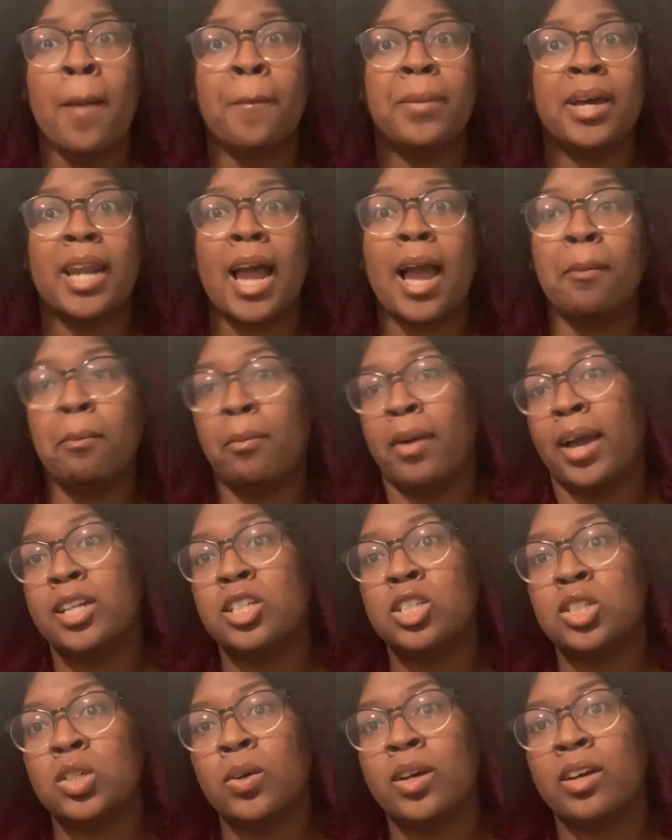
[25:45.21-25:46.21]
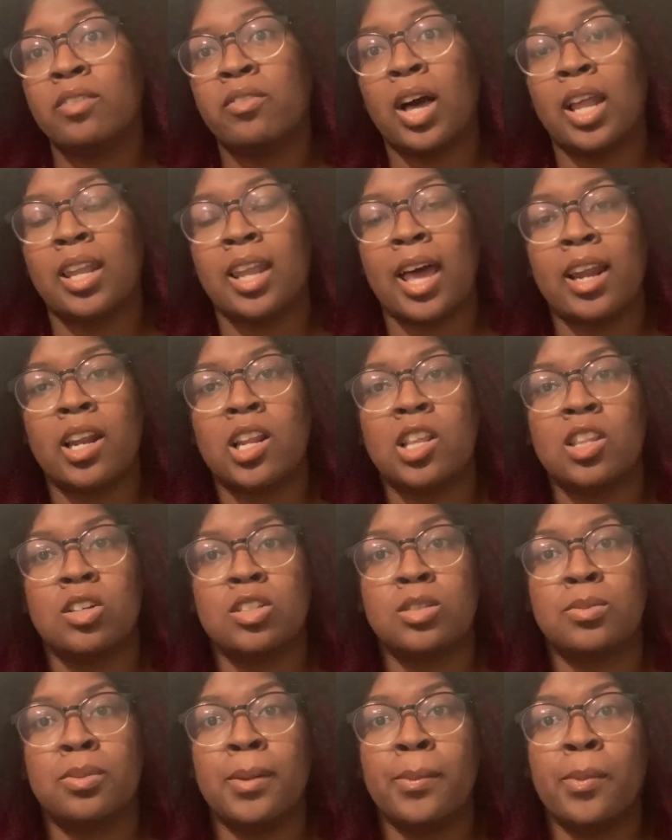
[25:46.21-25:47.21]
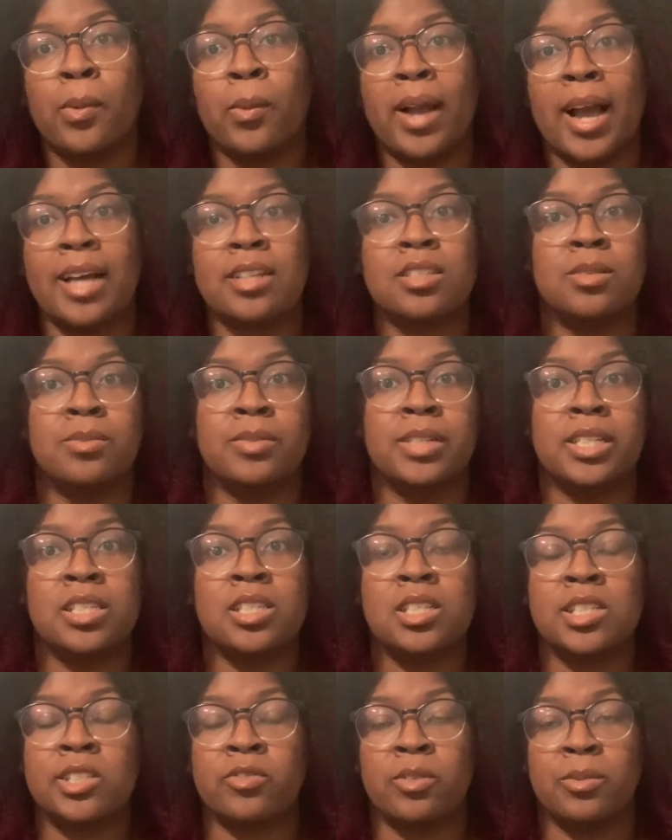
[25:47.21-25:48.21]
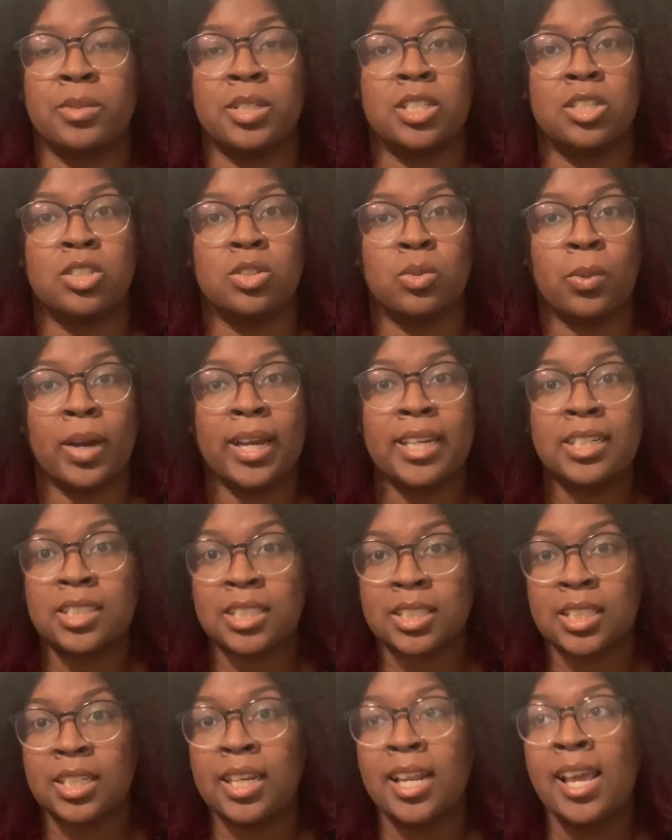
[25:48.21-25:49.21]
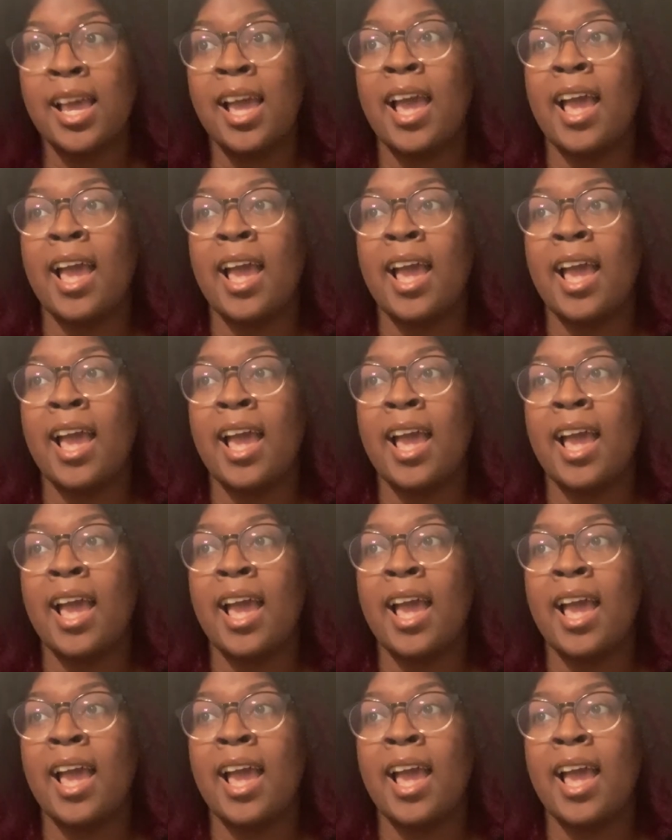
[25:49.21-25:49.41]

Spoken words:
But I bet you if a lot of those people got some distance from the situation